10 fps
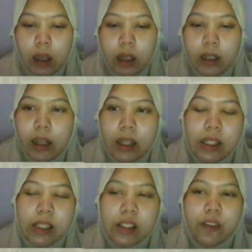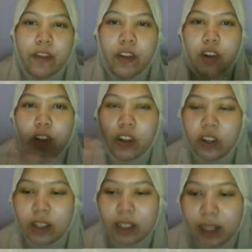And as
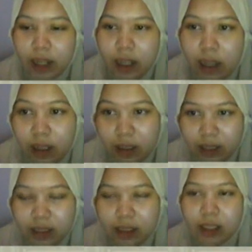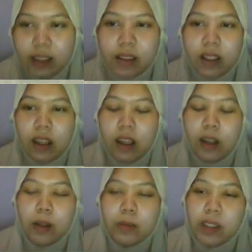for data analysis,
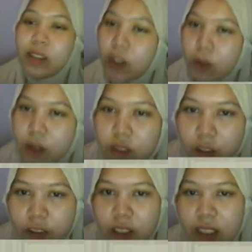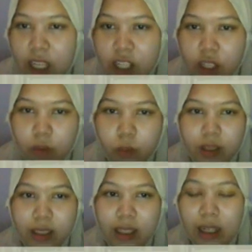a series of discussion
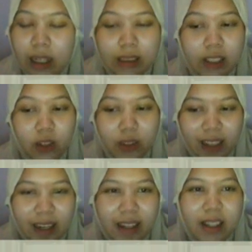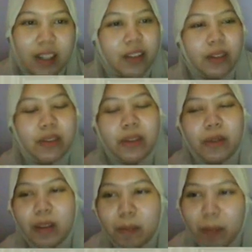was conducted online due
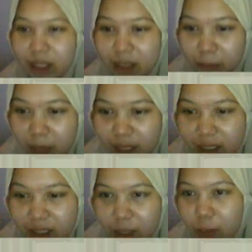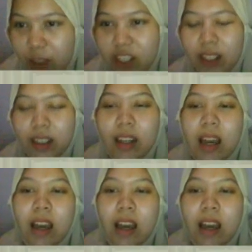to the pandemic situation.